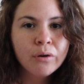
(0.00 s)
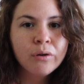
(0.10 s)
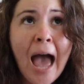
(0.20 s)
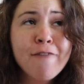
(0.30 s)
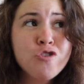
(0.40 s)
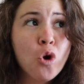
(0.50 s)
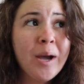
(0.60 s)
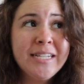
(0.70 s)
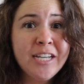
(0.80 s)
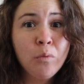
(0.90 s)
I have no
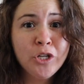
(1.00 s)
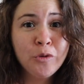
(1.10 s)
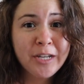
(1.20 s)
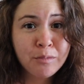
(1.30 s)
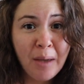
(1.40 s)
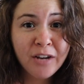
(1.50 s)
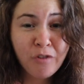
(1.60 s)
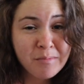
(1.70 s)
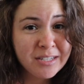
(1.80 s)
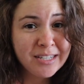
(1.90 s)
idea what to expect
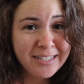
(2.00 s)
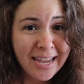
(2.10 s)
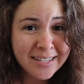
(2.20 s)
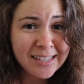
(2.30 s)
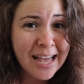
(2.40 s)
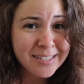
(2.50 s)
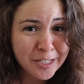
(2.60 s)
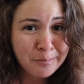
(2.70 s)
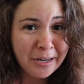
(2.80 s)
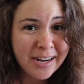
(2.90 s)
from this dance class
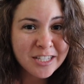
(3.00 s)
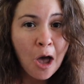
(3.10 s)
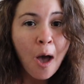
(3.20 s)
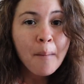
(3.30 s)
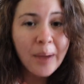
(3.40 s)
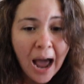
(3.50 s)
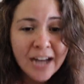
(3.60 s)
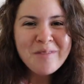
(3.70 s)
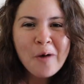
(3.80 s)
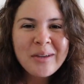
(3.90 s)
experience, but
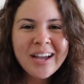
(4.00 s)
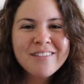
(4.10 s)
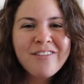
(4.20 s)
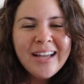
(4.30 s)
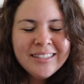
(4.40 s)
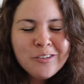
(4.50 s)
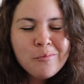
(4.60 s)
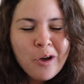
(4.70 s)
I'm hoping I can find little